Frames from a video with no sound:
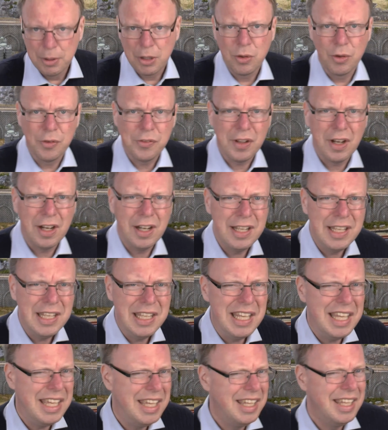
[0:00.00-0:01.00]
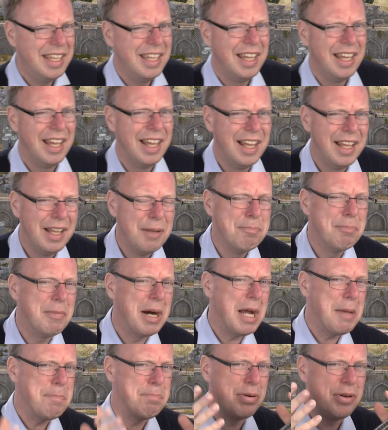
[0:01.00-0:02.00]
because
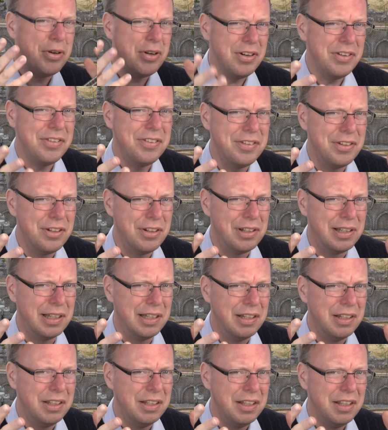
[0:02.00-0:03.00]
my personal